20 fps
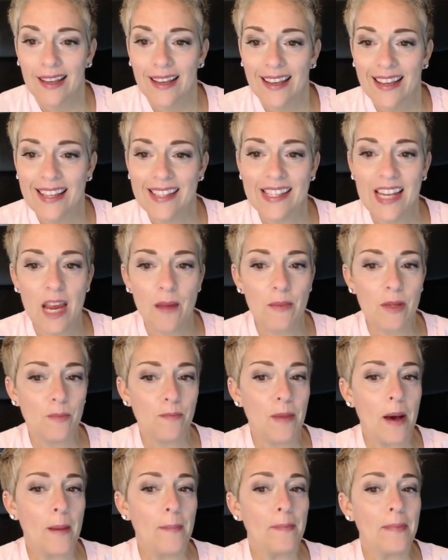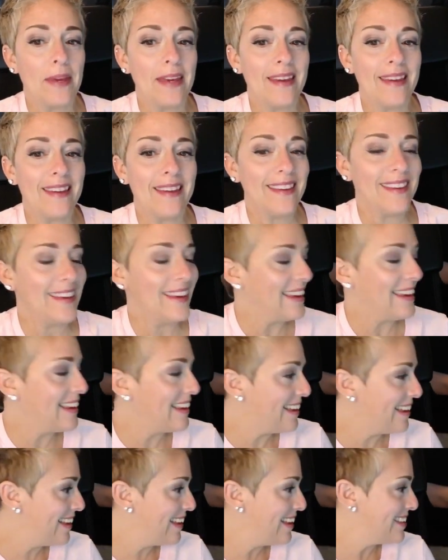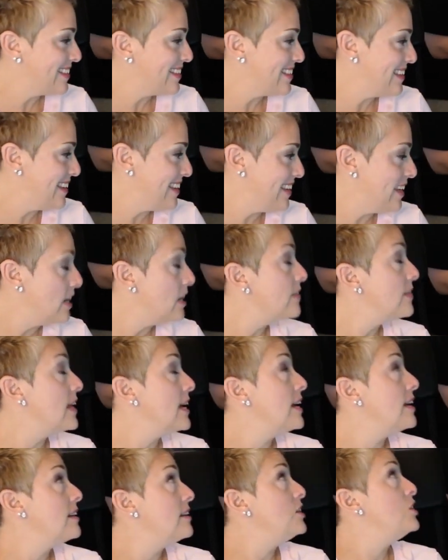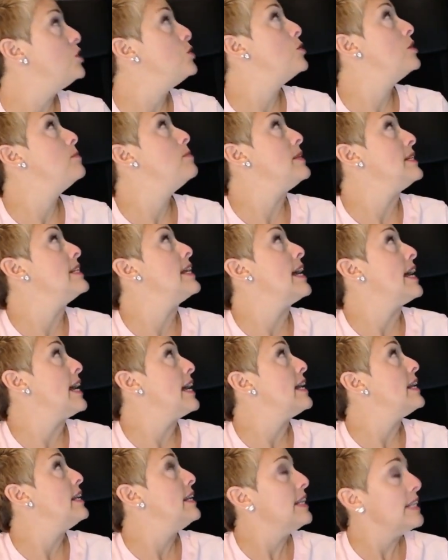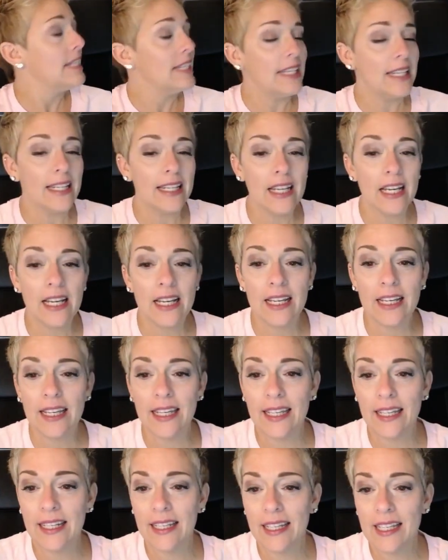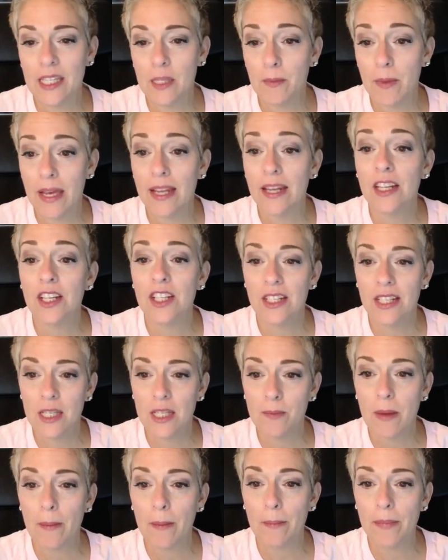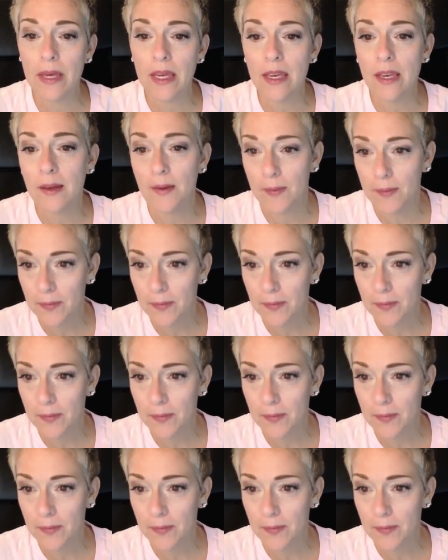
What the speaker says: His name is Papi. Yeah, see, that you would be dad in Spanish. It is Papi.